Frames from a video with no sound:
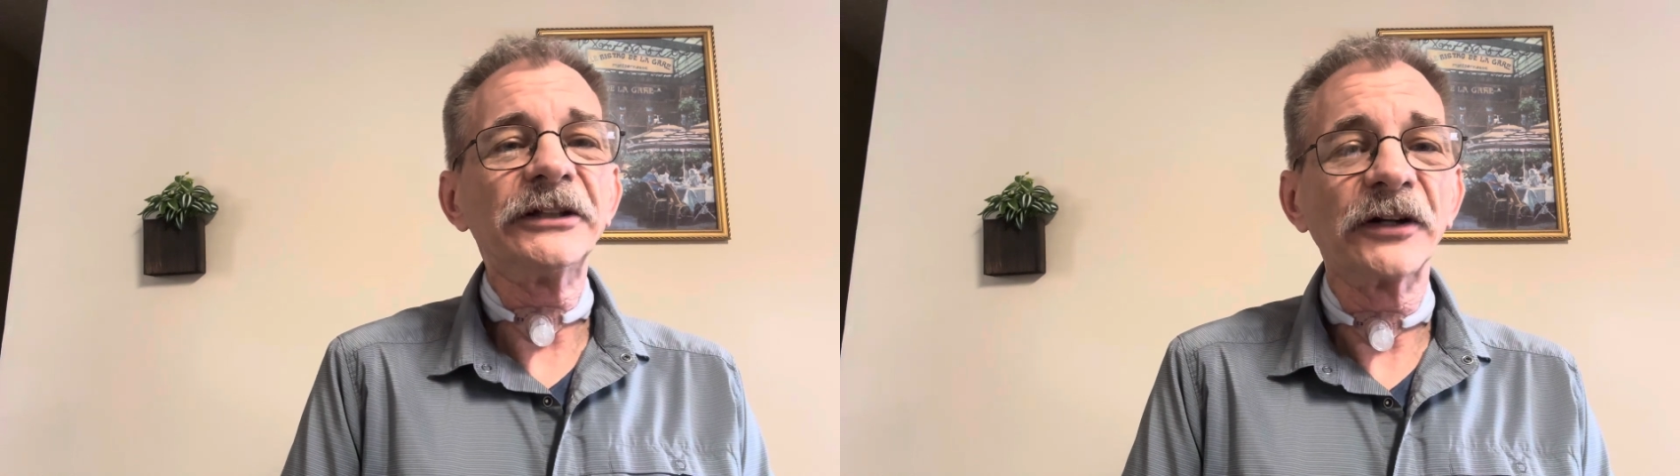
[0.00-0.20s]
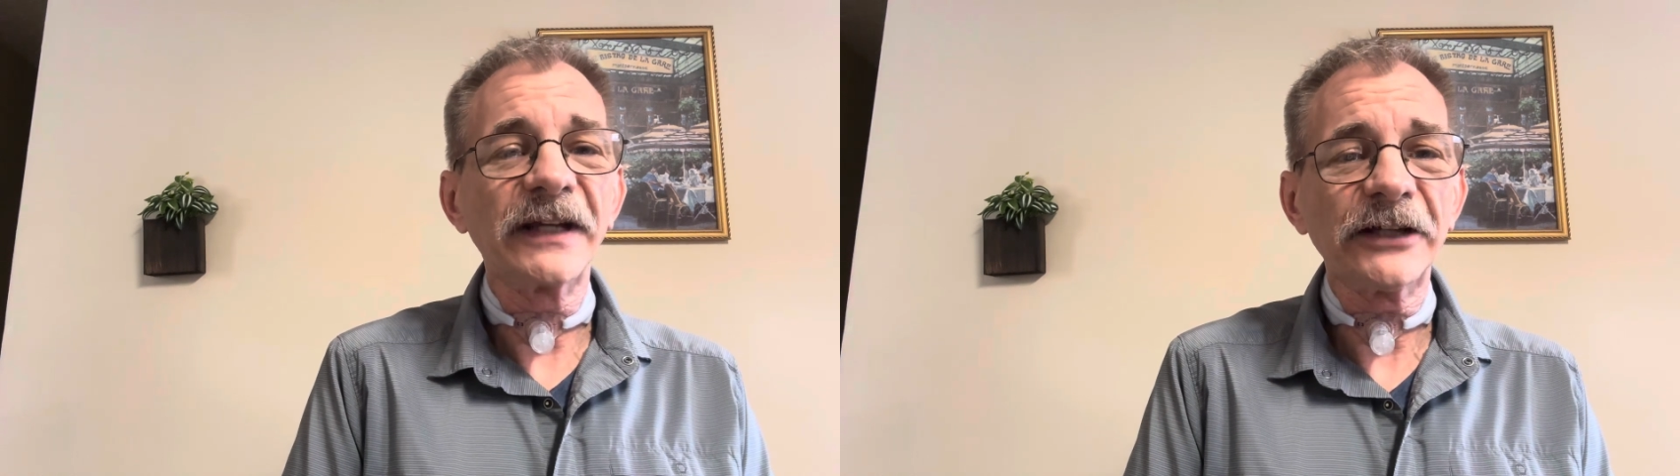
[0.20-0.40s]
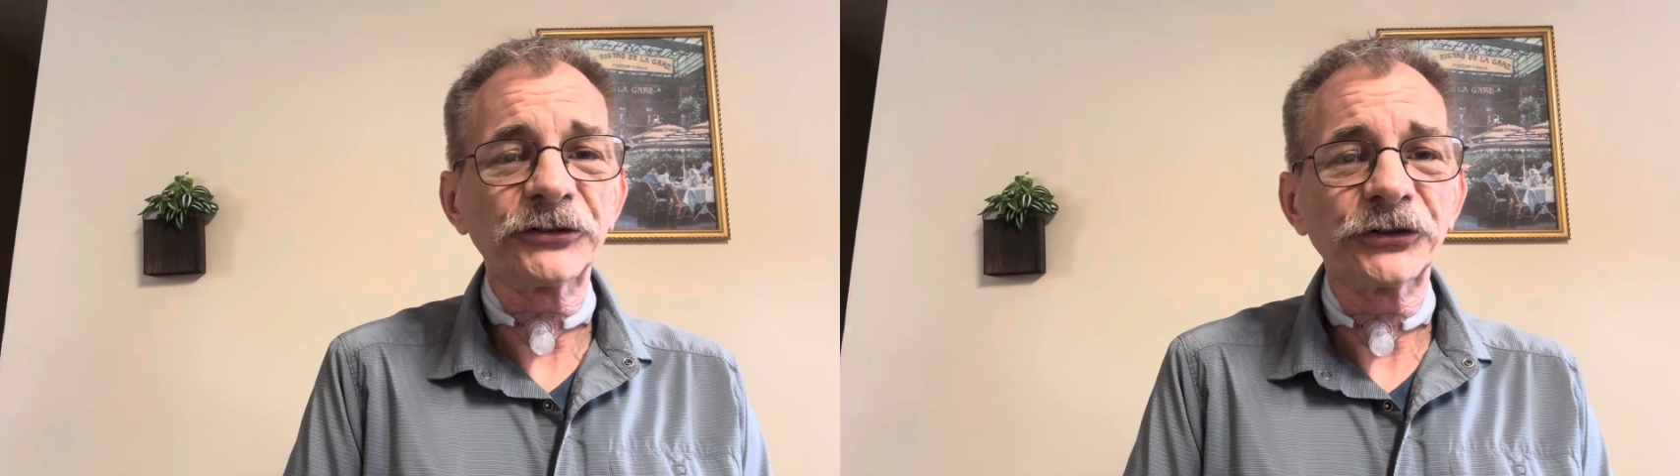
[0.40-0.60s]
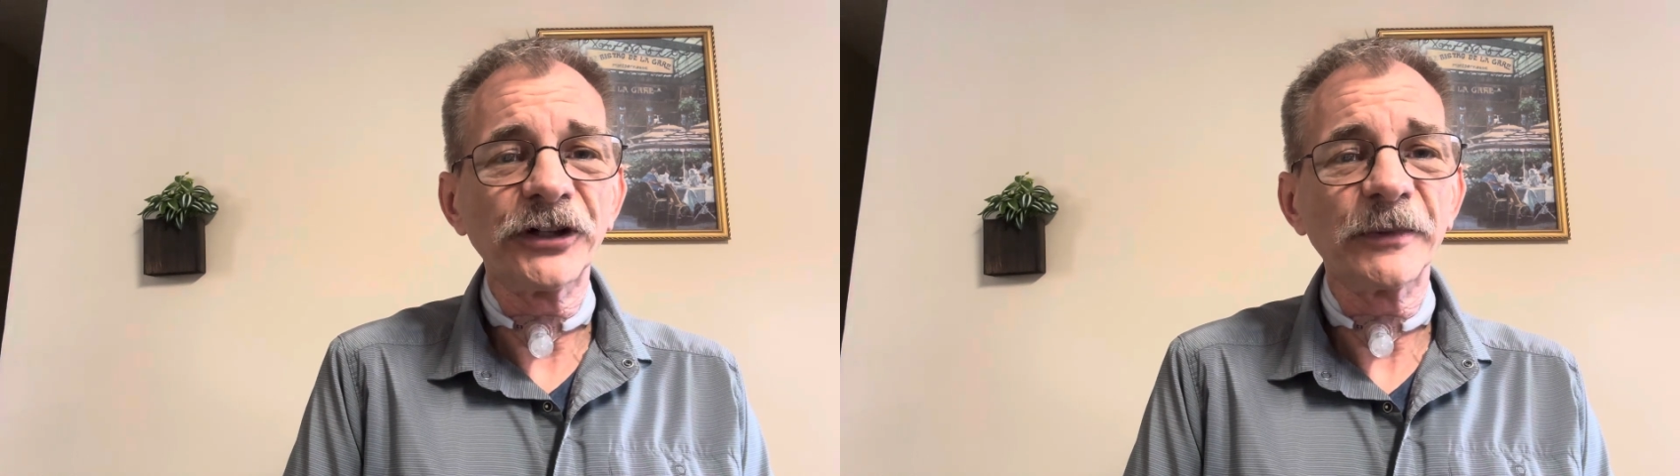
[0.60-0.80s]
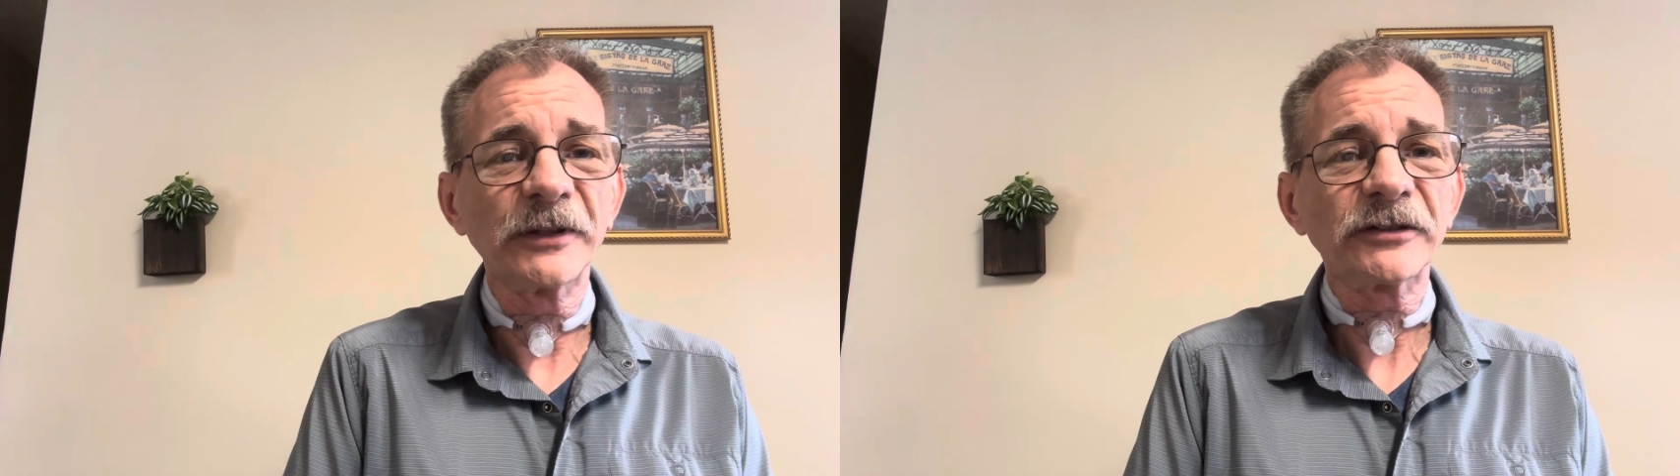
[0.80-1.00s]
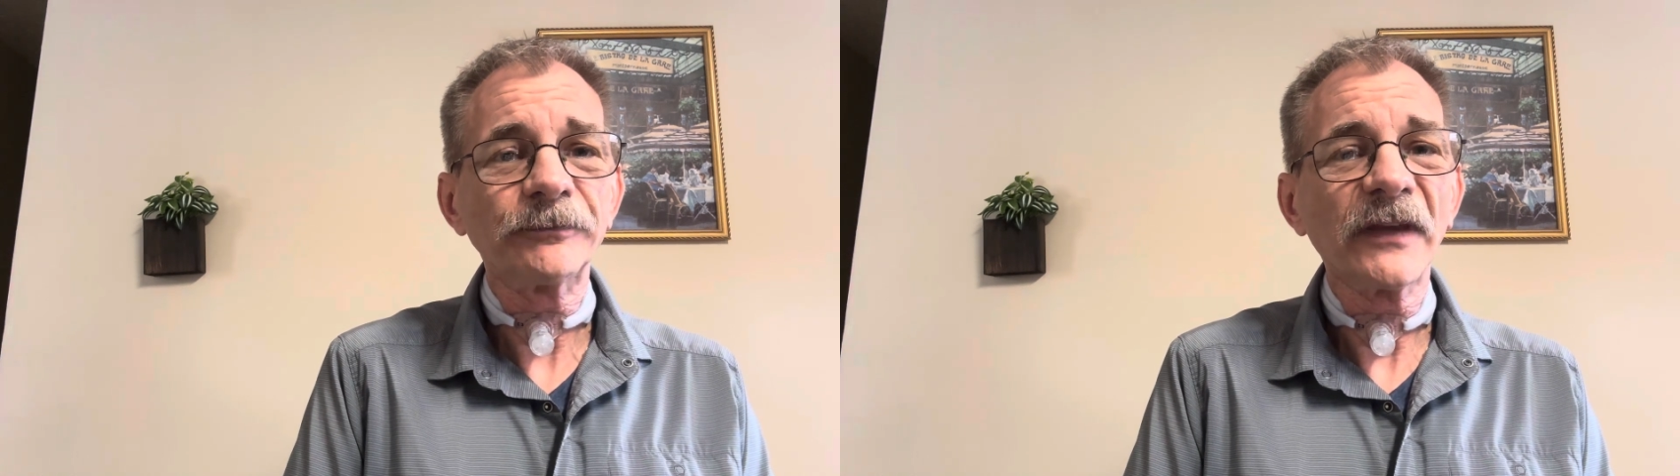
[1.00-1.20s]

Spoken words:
your cancer treatments,